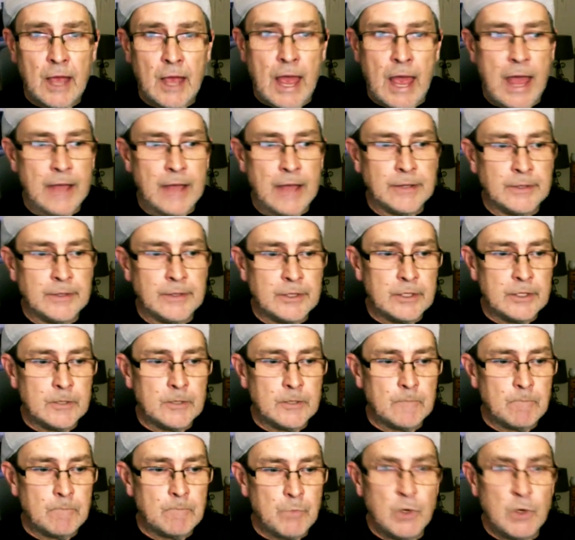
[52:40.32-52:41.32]
and
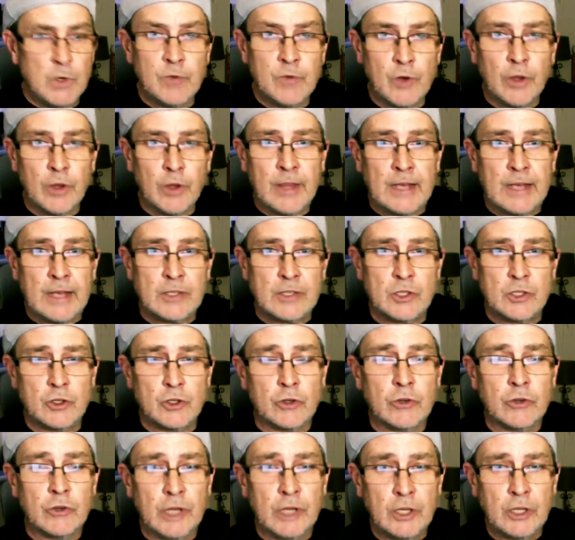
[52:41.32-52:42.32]
you've got that
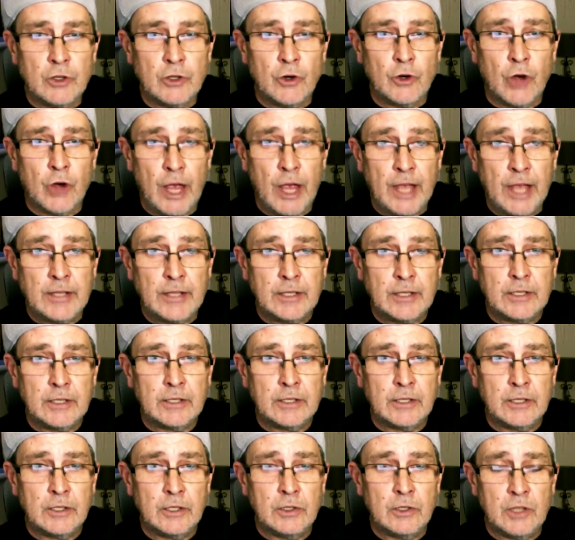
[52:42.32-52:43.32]
story in your head
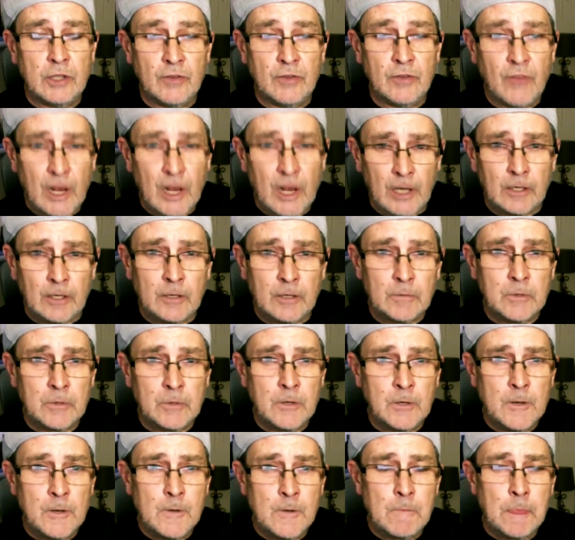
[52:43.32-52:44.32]
that you develop,
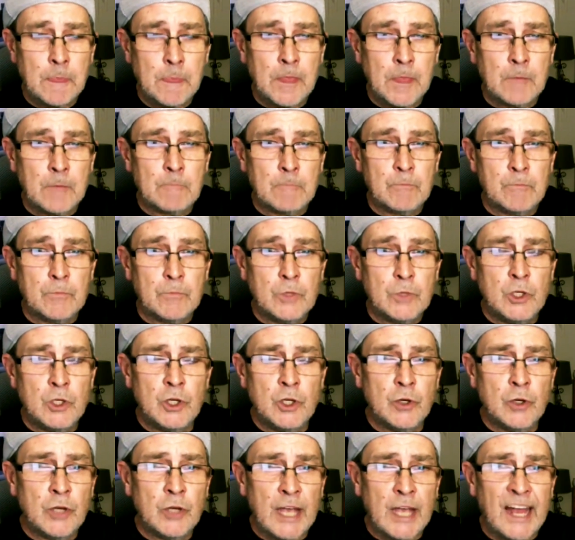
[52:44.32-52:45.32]
yeah.
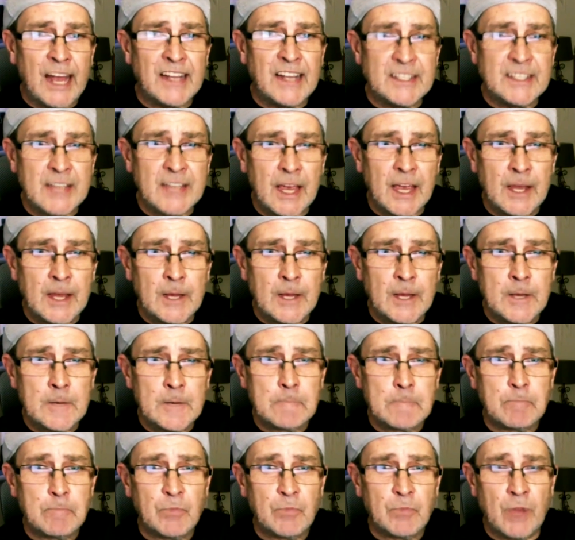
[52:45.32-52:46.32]
you can
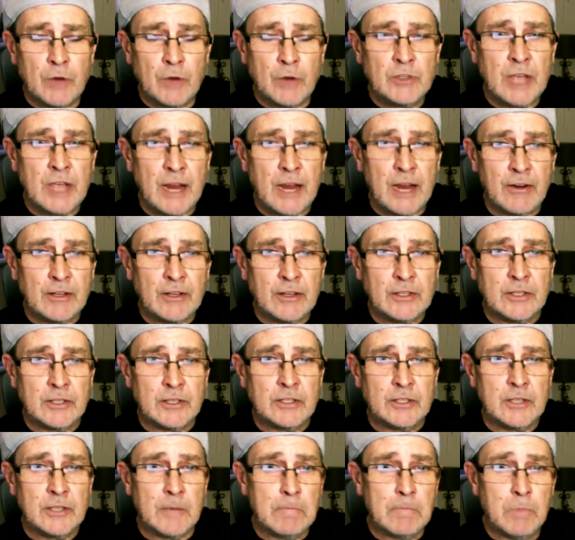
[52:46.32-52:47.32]
take those
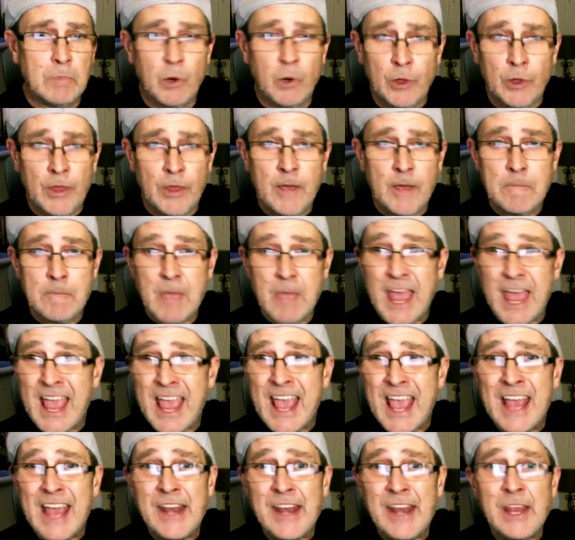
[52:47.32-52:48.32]
characters and put them
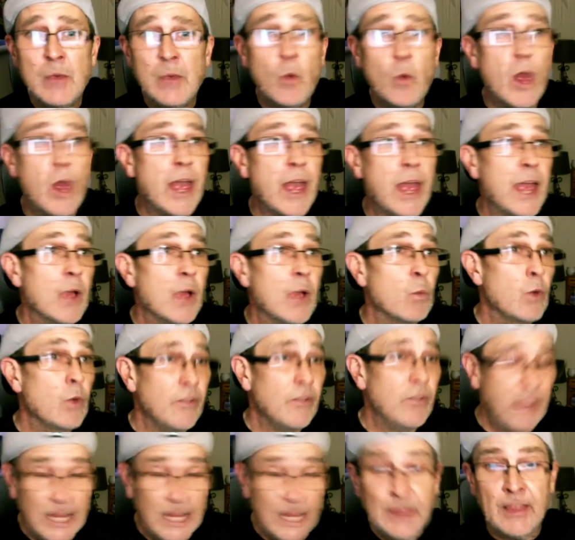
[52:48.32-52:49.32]
anywhere
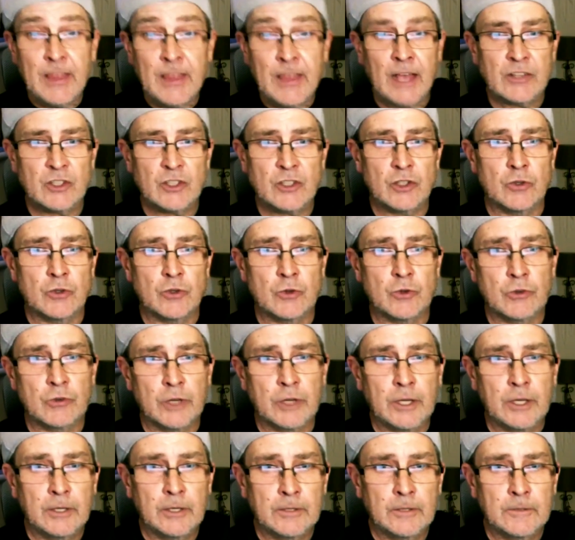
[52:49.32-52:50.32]
within that
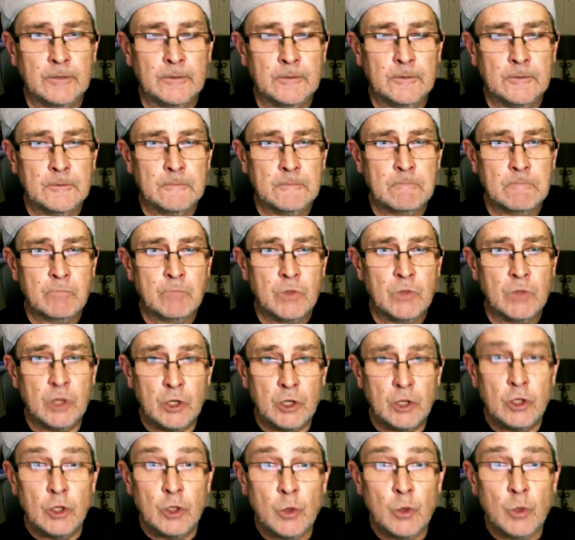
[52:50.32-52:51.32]
story
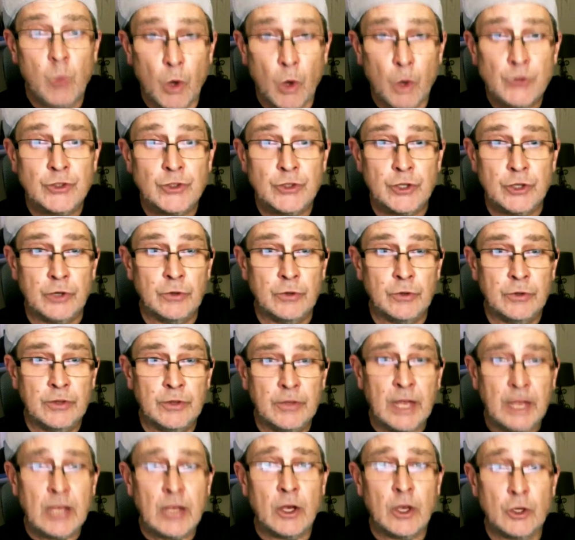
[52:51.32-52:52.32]
that you want yeah. to.
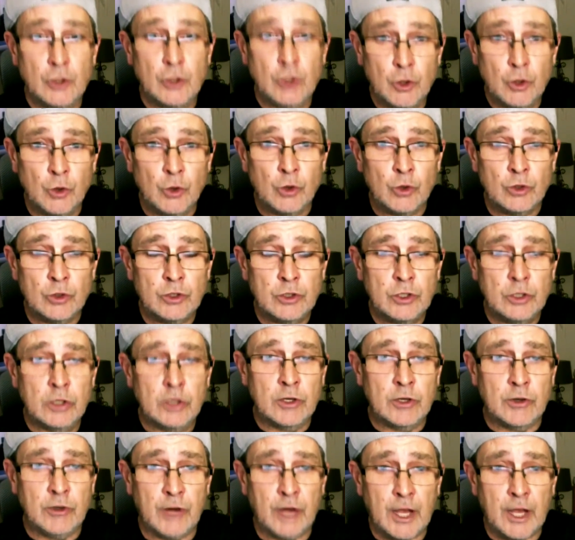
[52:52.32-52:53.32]
They are yours. You
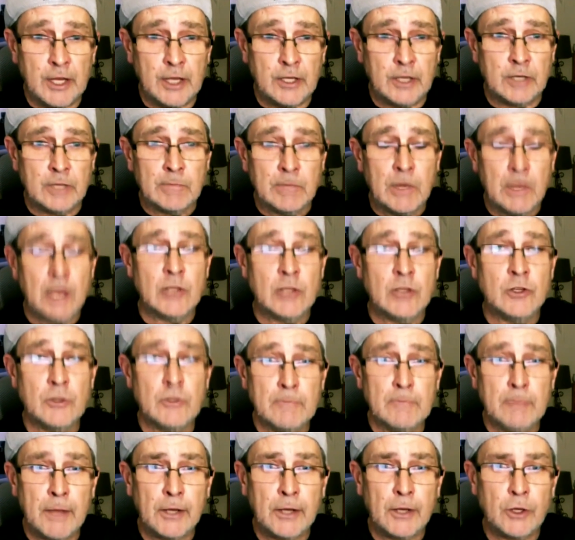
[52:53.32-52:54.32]
create them and
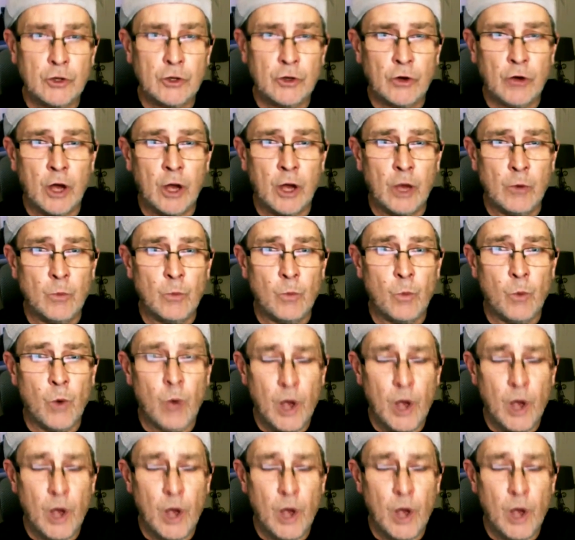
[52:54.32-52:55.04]
you make your own